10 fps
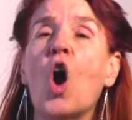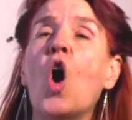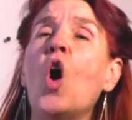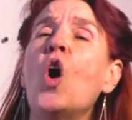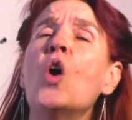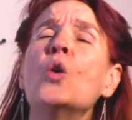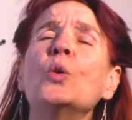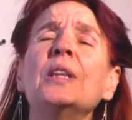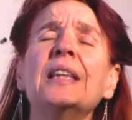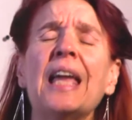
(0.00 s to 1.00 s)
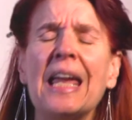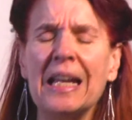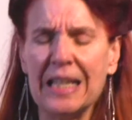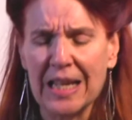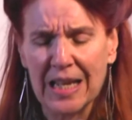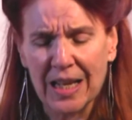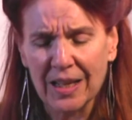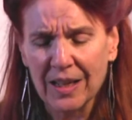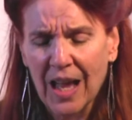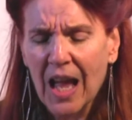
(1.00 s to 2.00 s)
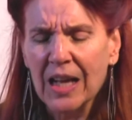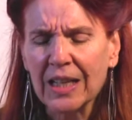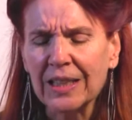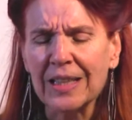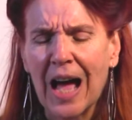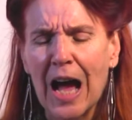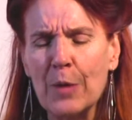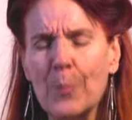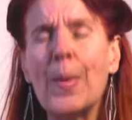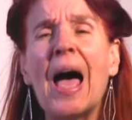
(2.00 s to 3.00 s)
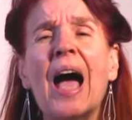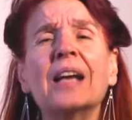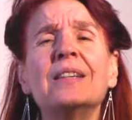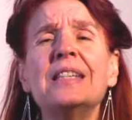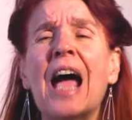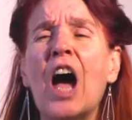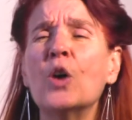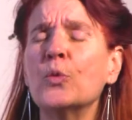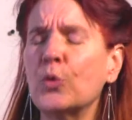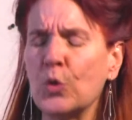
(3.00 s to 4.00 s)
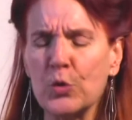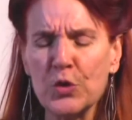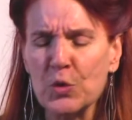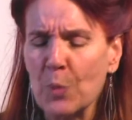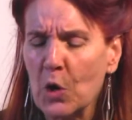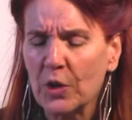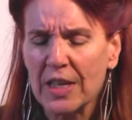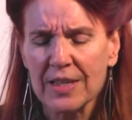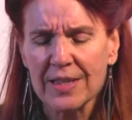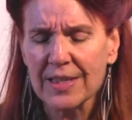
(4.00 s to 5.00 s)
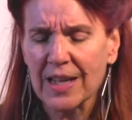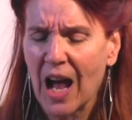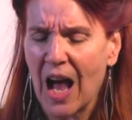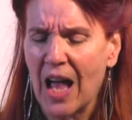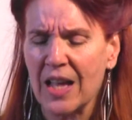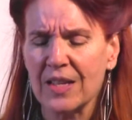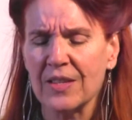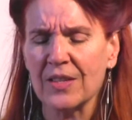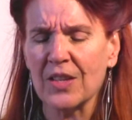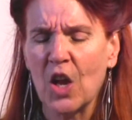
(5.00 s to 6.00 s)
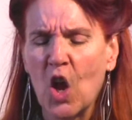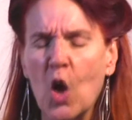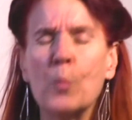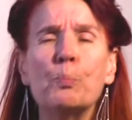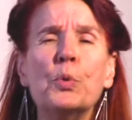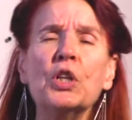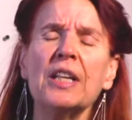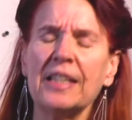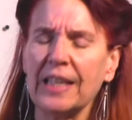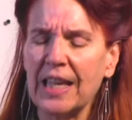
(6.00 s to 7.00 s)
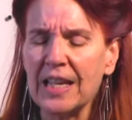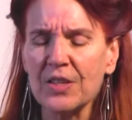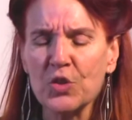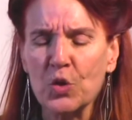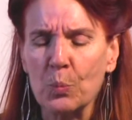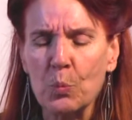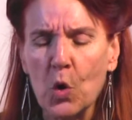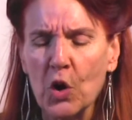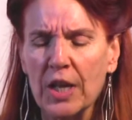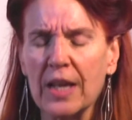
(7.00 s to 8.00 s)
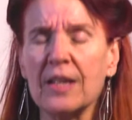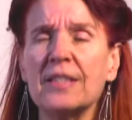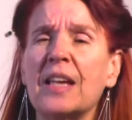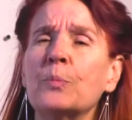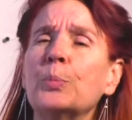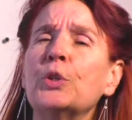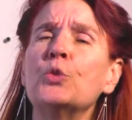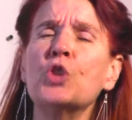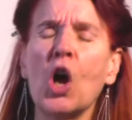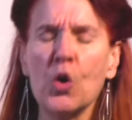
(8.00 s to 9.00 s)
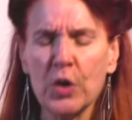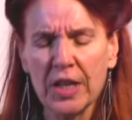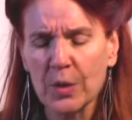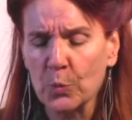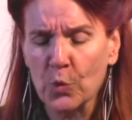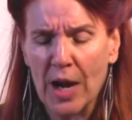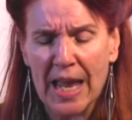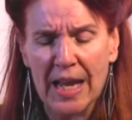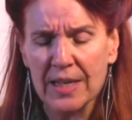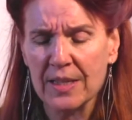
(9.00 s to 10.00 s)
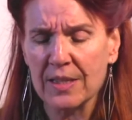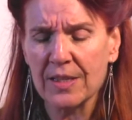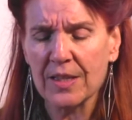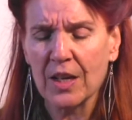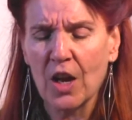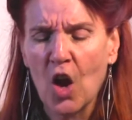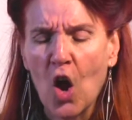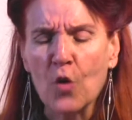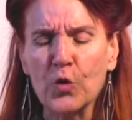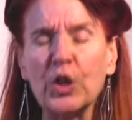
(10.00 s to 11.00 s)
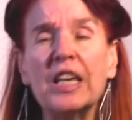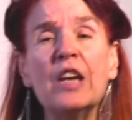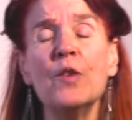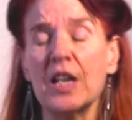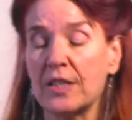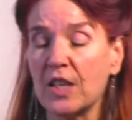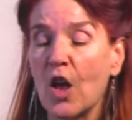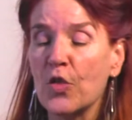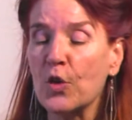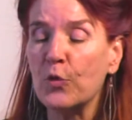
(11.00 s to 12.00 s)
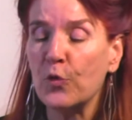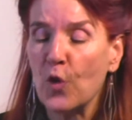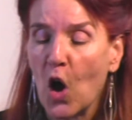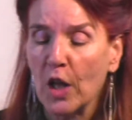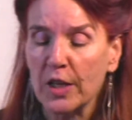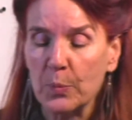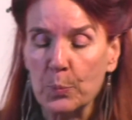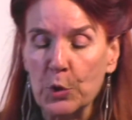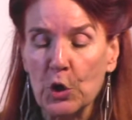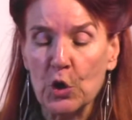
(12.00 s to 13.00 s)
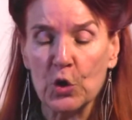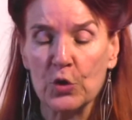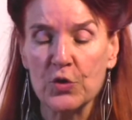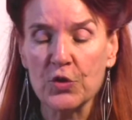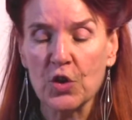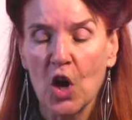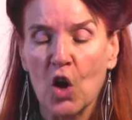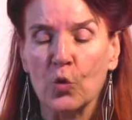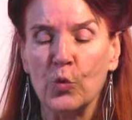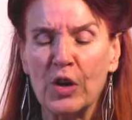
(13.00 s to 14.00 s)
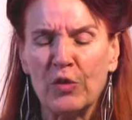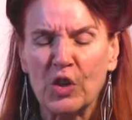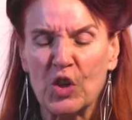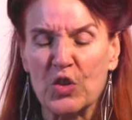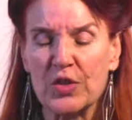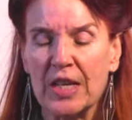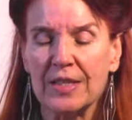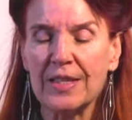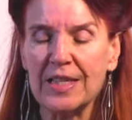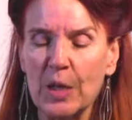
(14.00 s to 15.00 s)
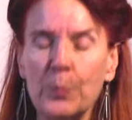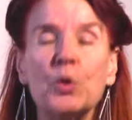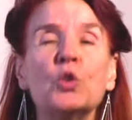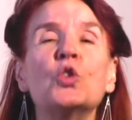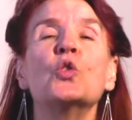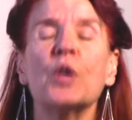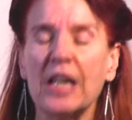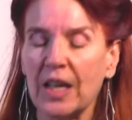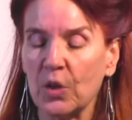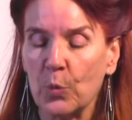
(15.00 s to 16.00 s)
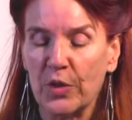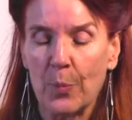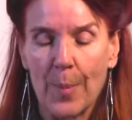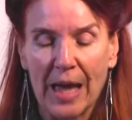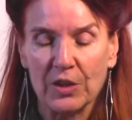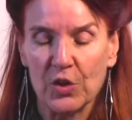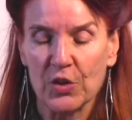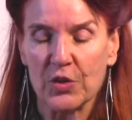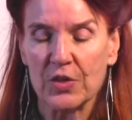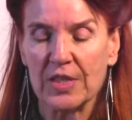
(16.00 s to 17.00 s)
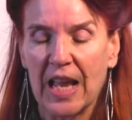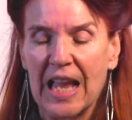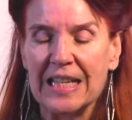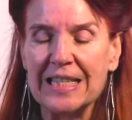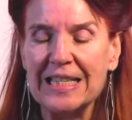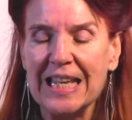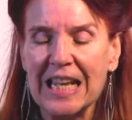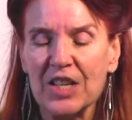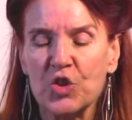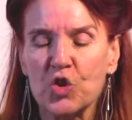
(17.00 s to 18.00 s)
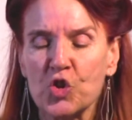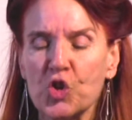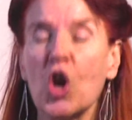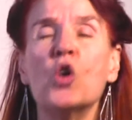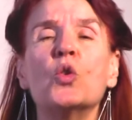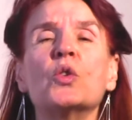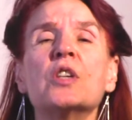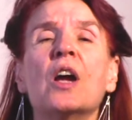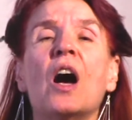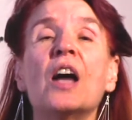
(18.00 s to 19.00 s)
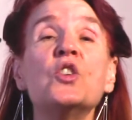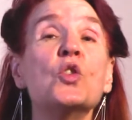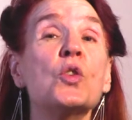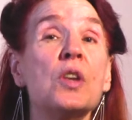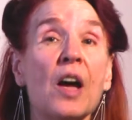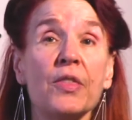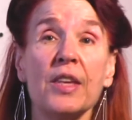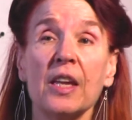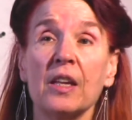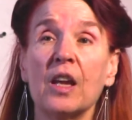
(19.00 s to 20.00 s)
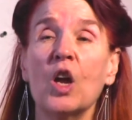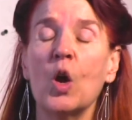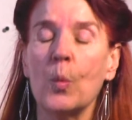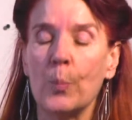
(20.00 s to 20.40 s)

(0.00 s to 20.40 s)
Oh, lady, climb back down through smoky skies, bullet-kissed mornings and plutonium rains. Forgive us the fallen birds, rivers stippled green with metals, seeds choked under nothing